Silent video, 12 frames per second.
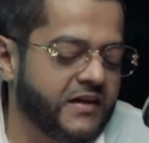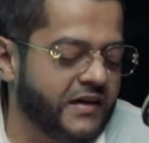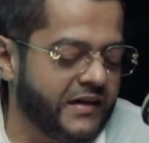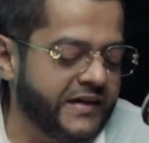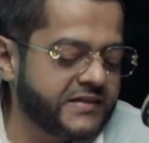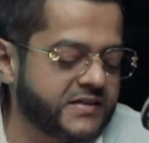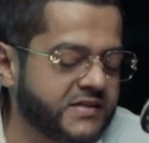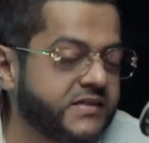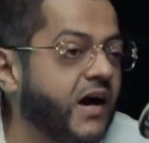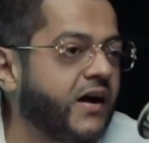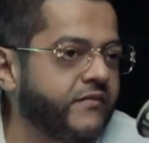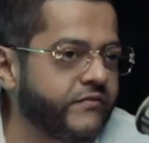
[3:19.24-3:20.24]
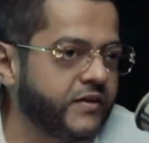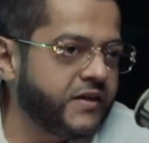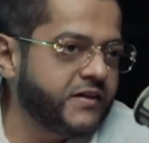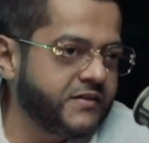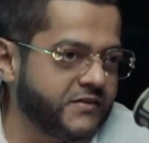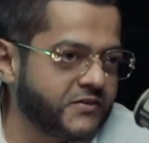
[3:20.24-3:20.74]
Let's dive
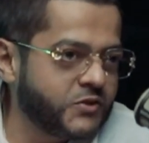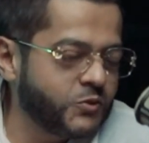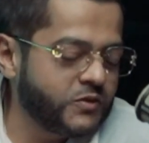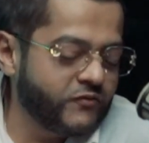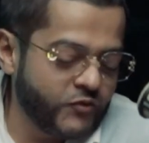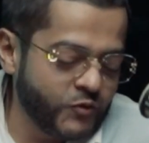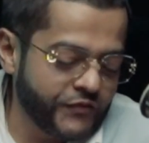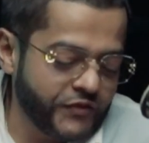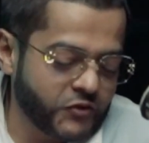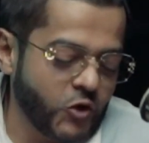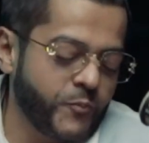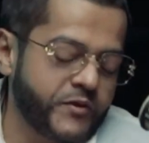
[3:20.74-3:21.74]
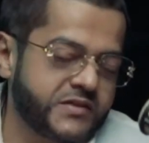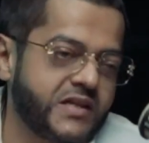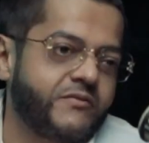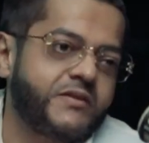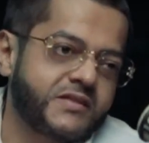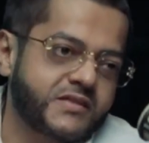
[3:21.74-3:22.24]
into the few of the topics that
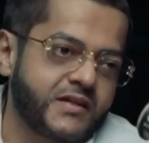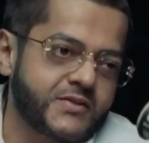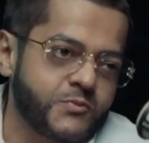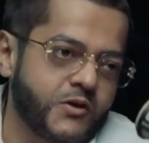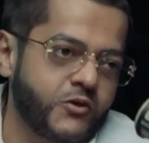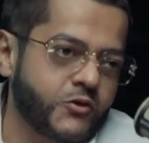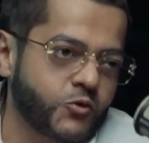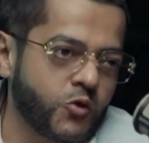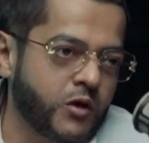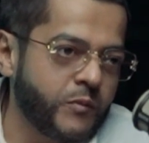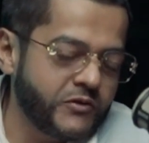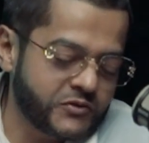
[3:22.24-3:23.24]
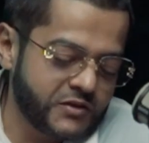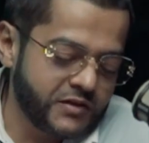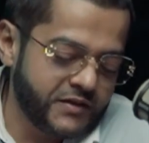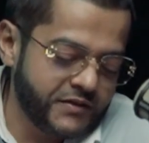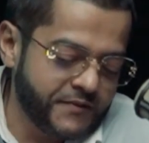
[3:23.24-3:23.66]
we discussed. We're going to talk about today.